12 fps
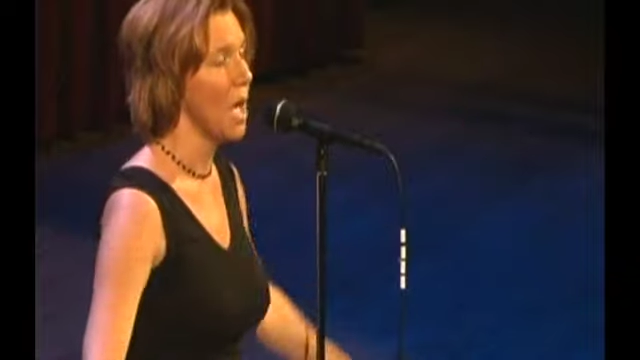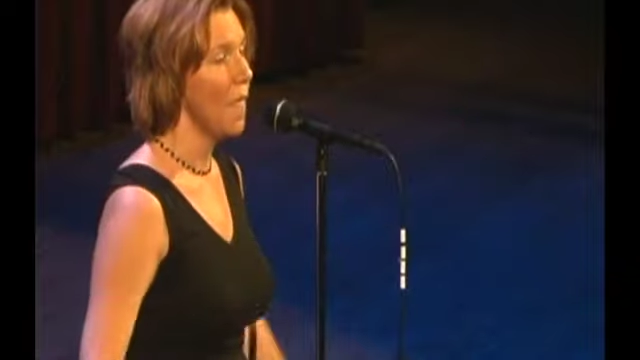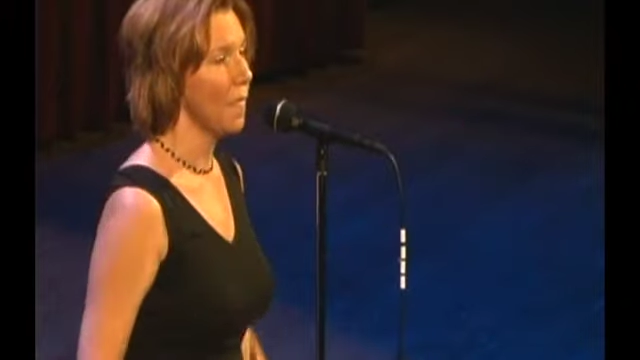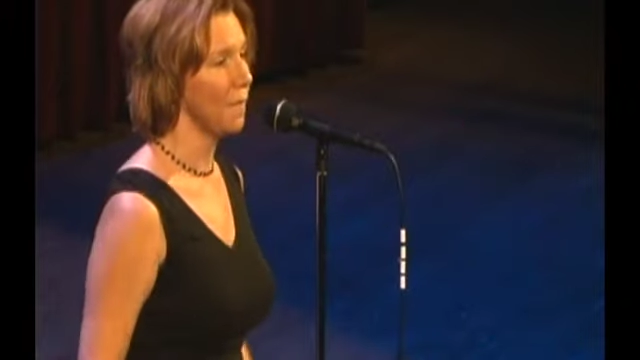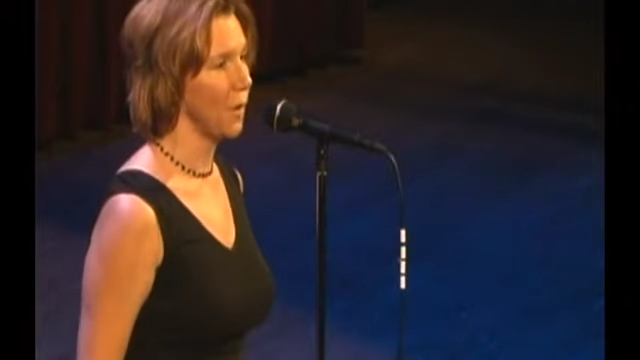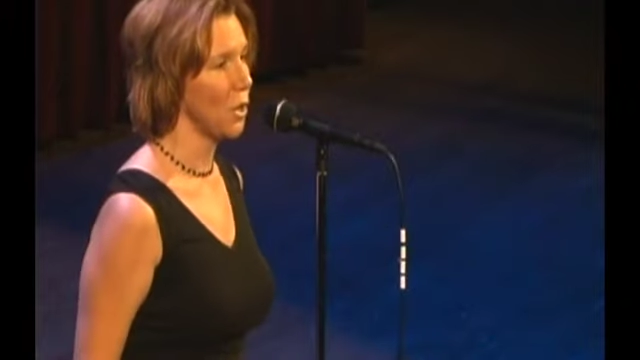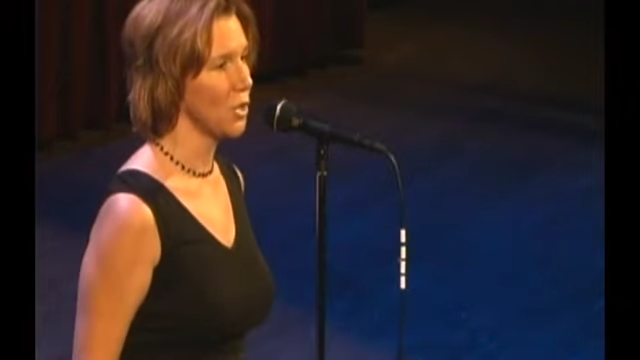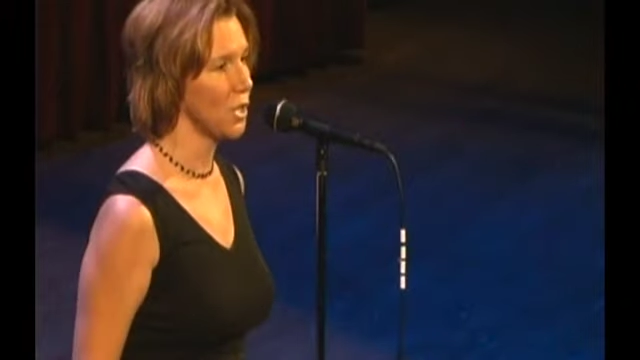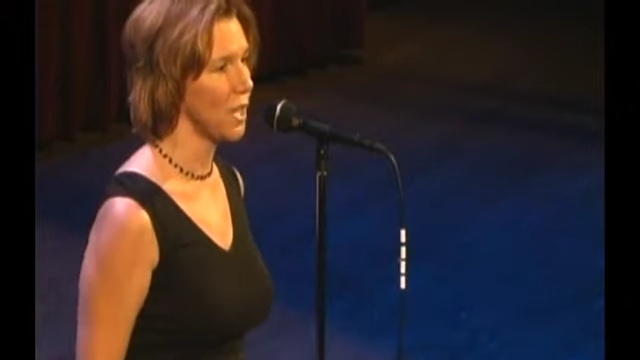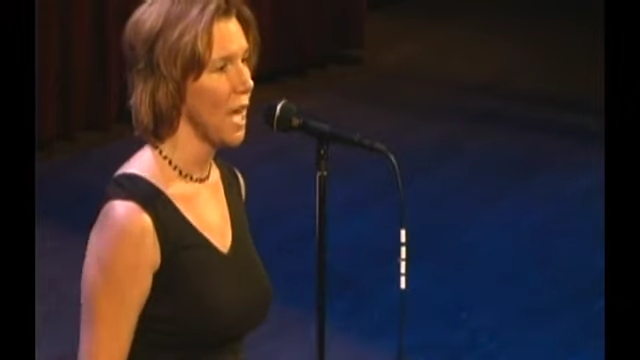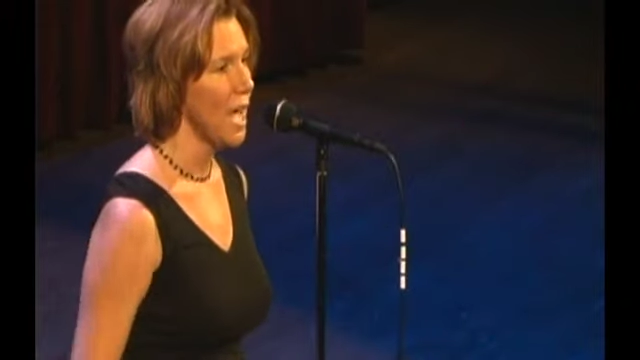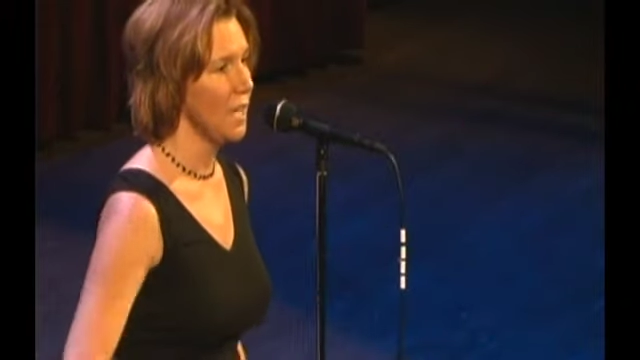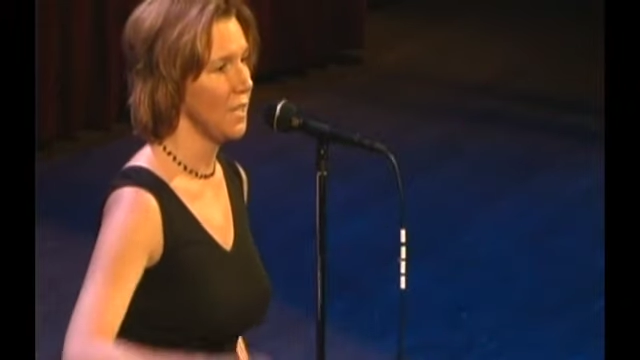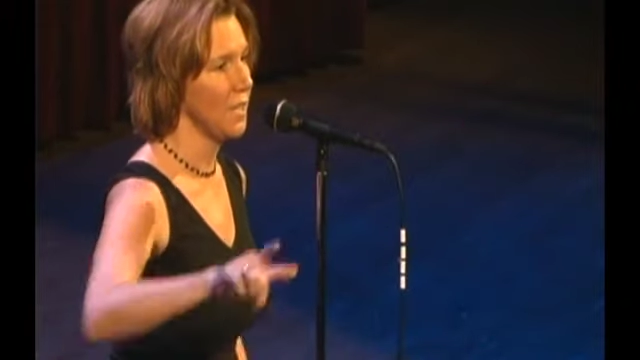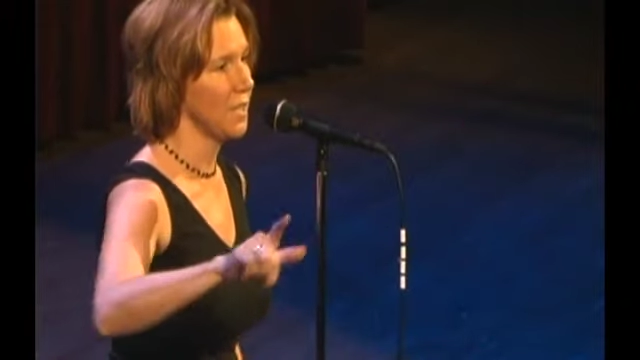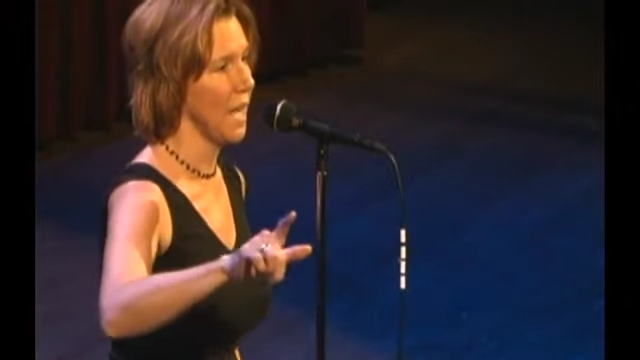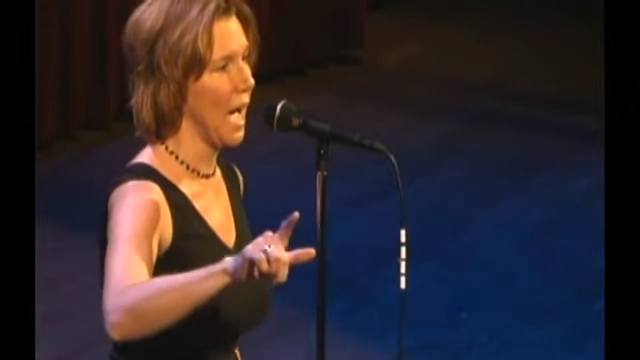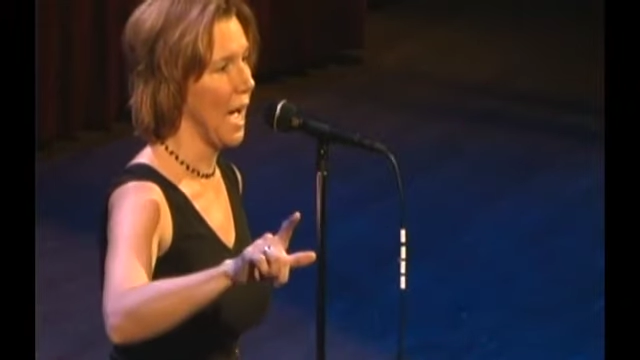The first is
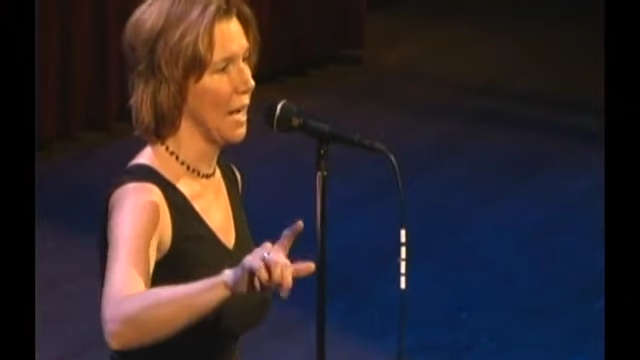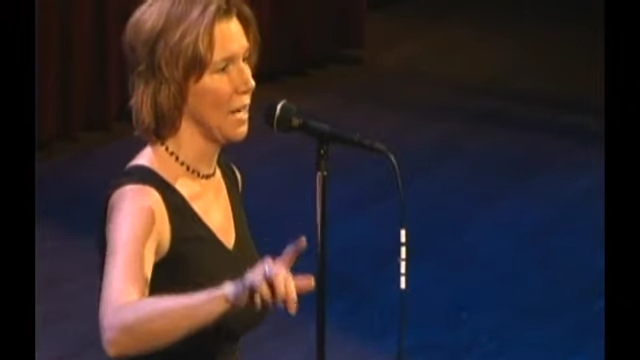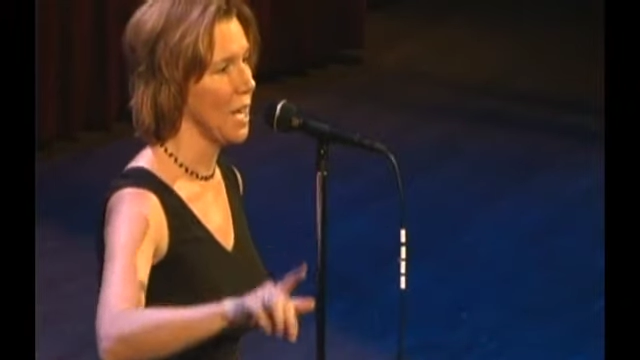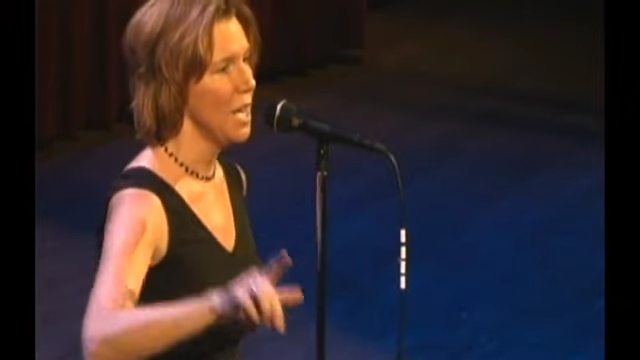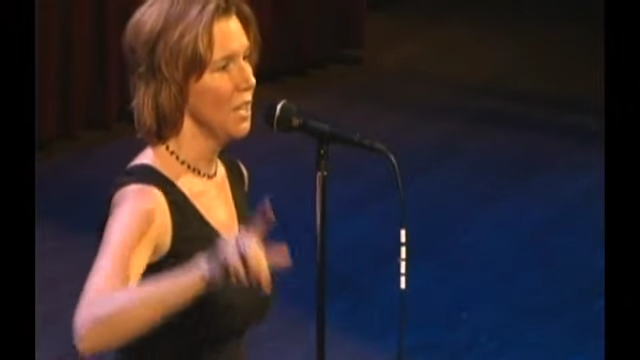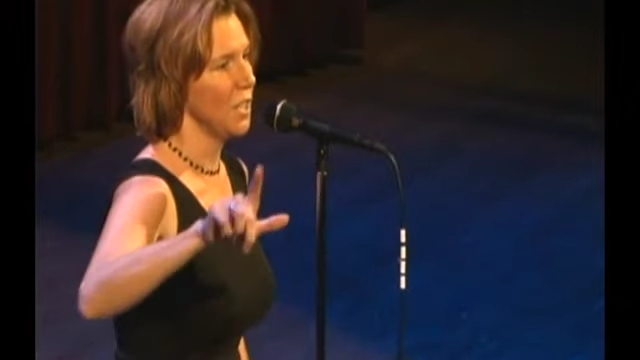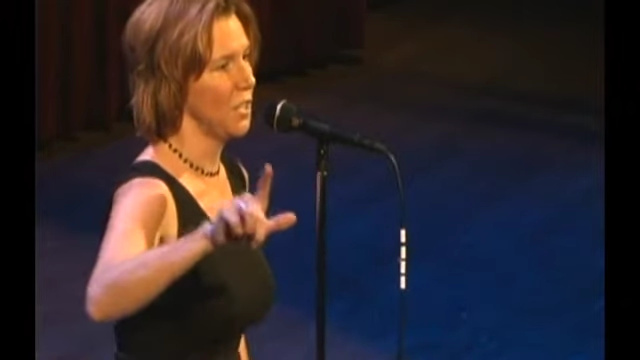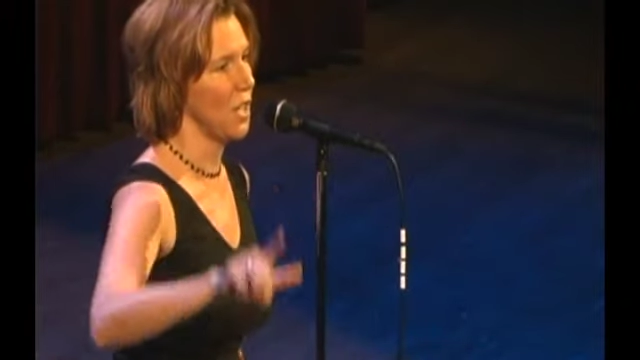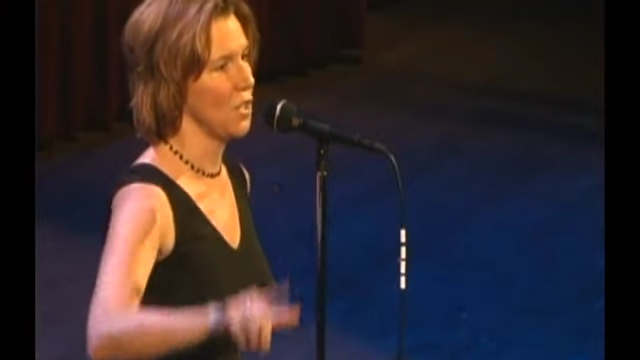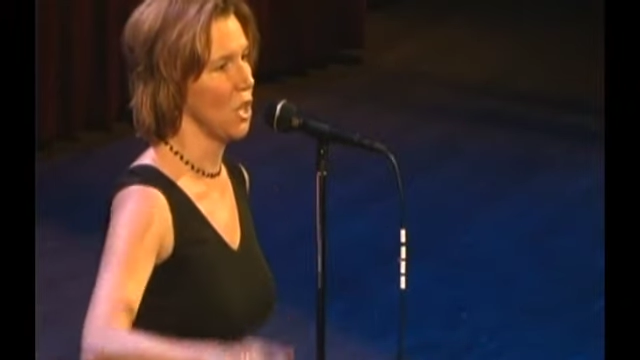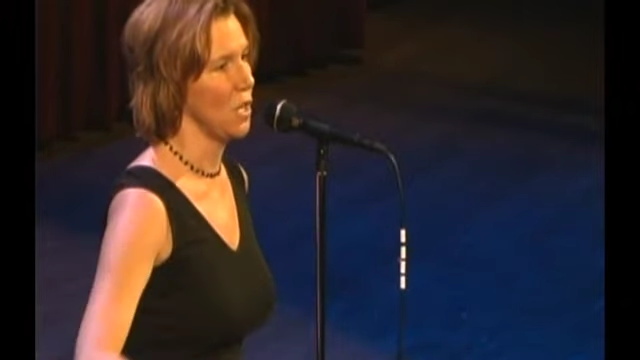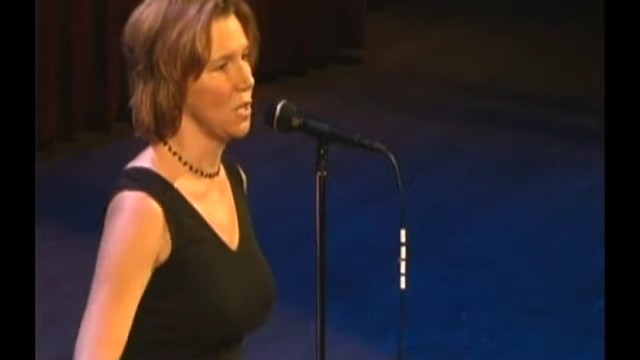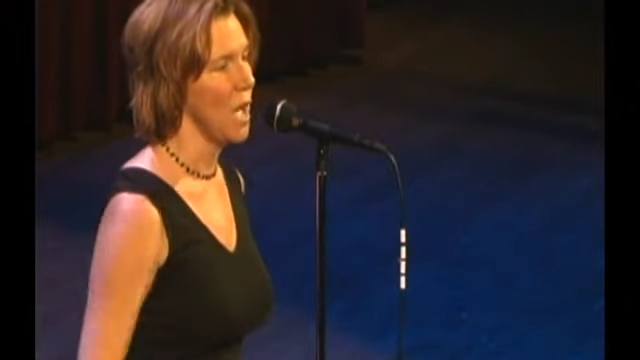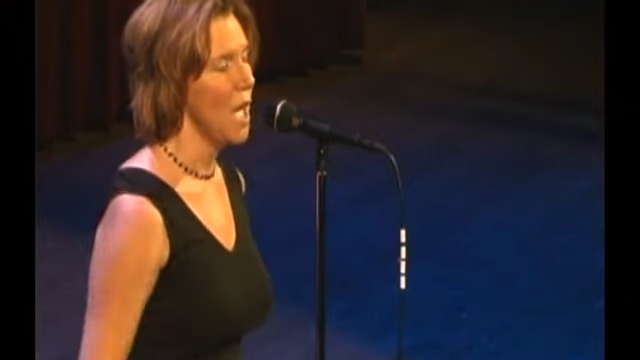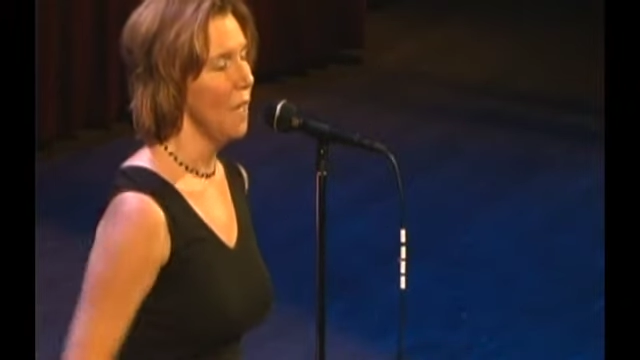decide, decision,